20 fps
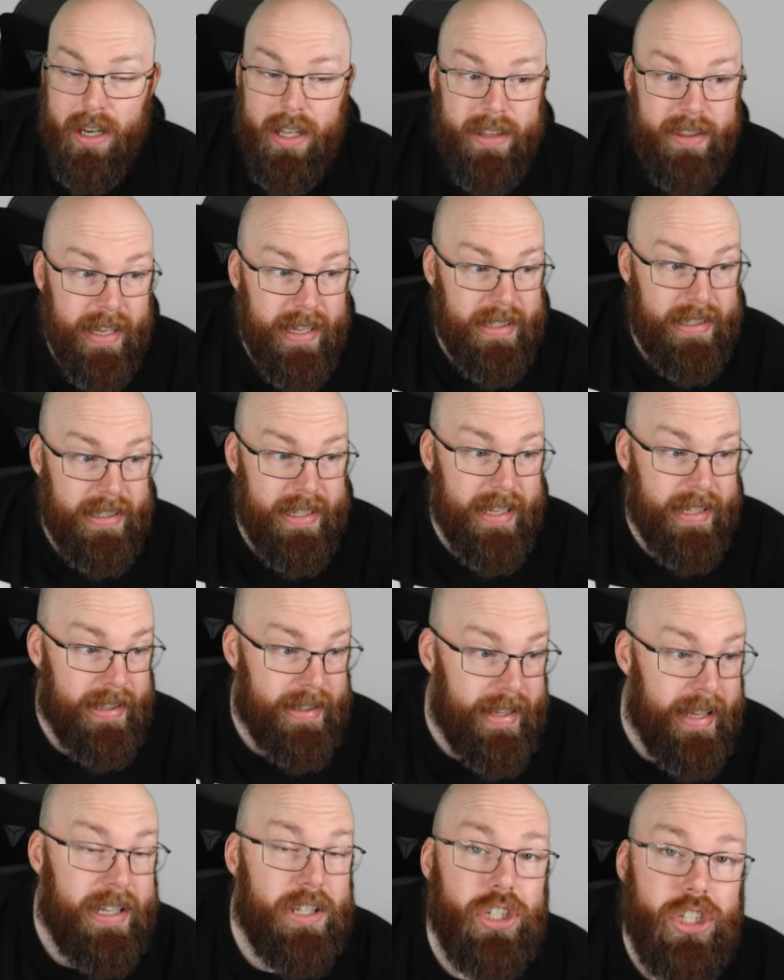They did.
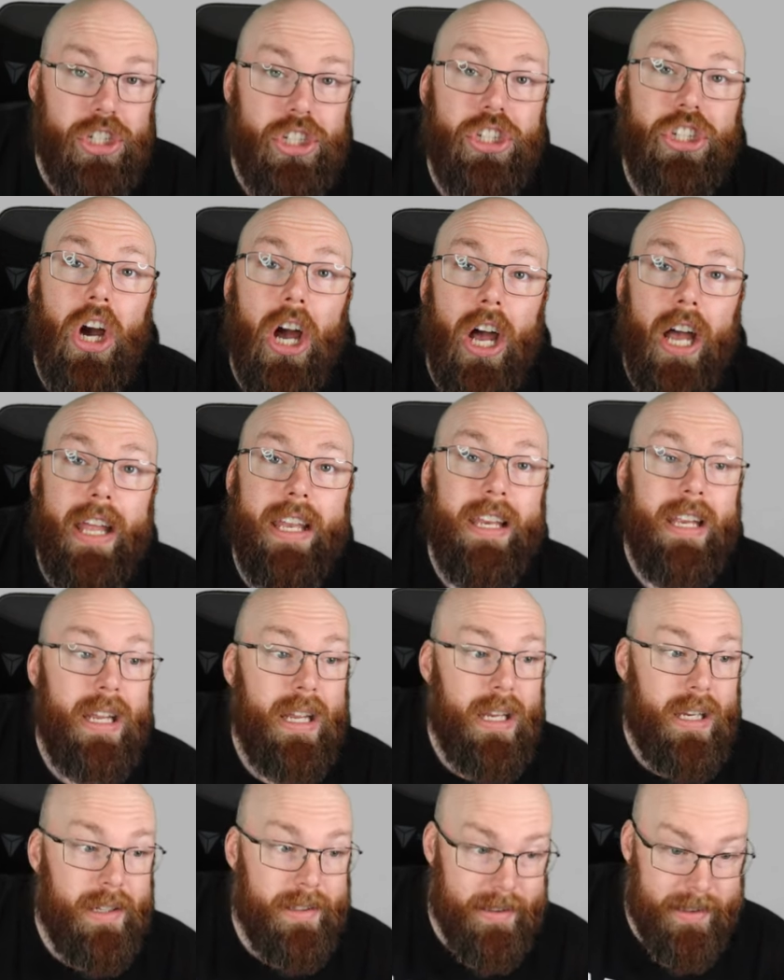They shut
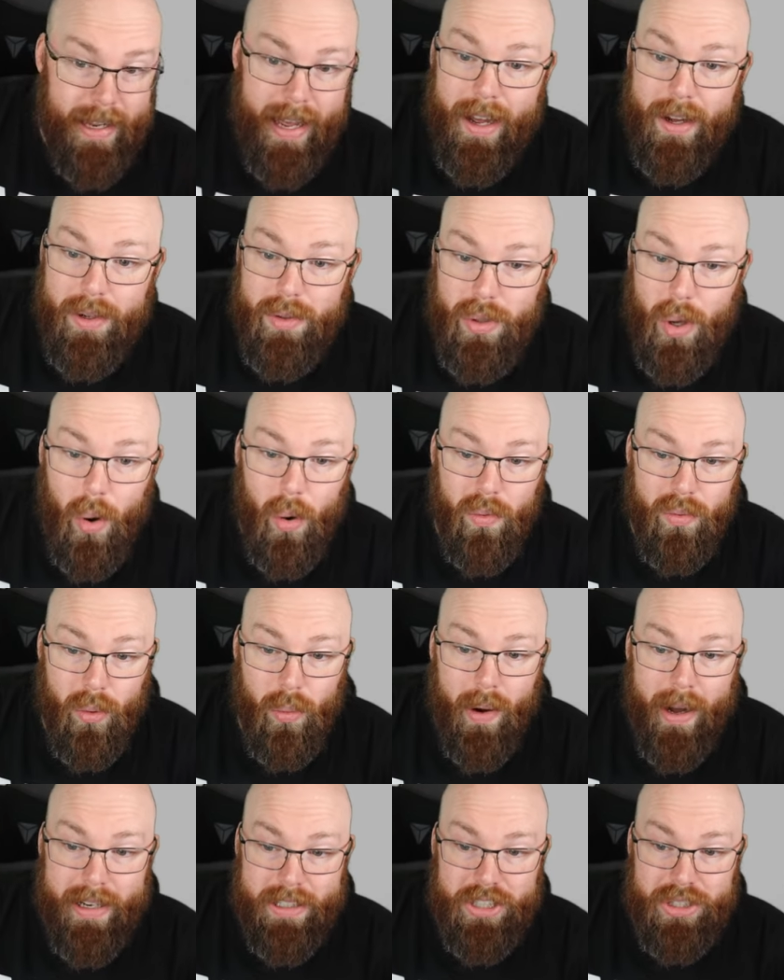down the
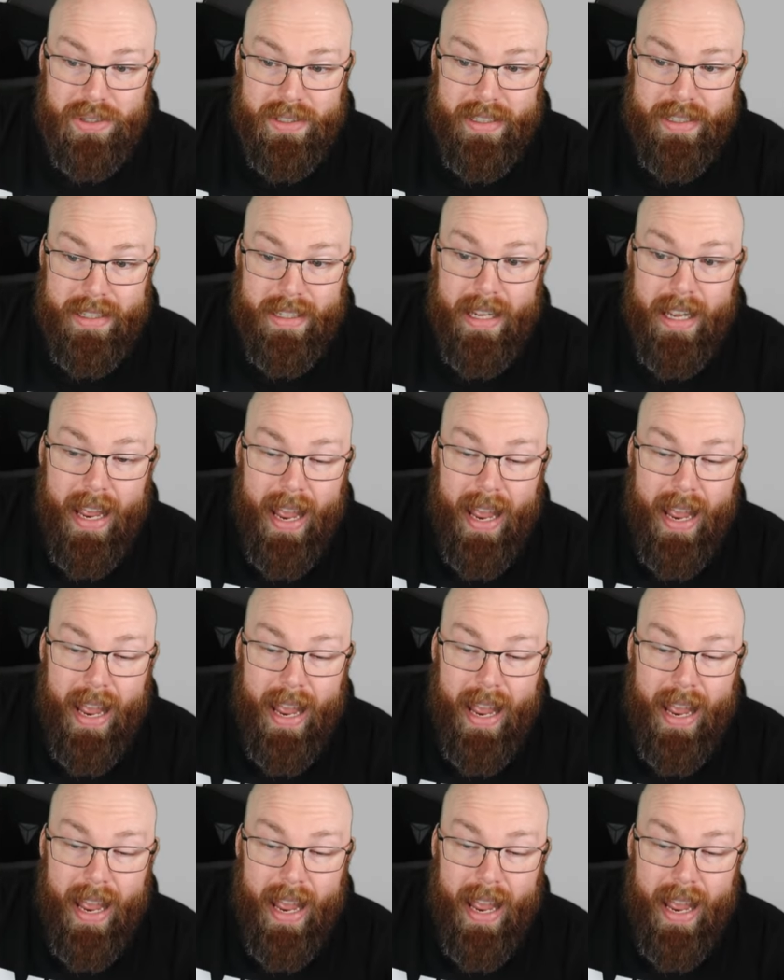Overwatch League.